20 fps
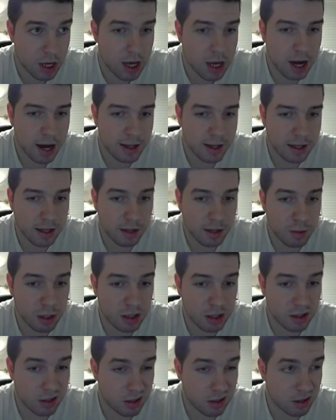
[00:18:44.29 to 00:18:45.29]
I think what
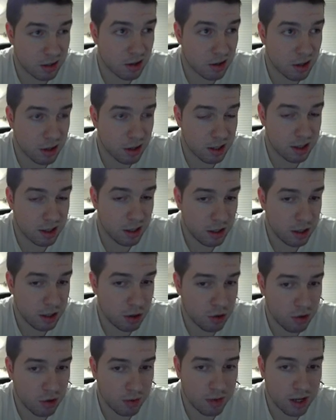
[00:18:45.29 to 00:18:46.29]
the CTs
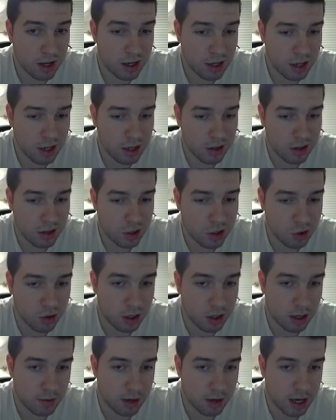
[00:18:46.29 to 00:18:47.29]
should have done here, they shouldn't
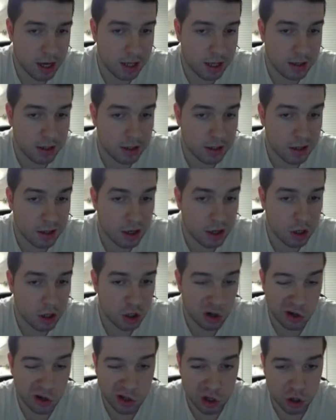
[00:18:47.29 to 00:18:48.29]
have had
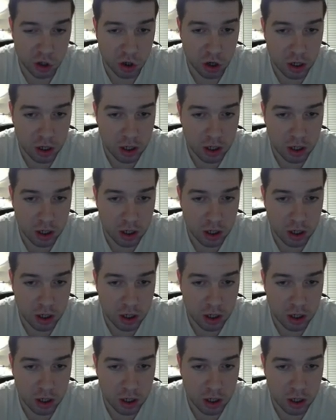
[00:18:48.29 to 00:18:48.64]
Shox long,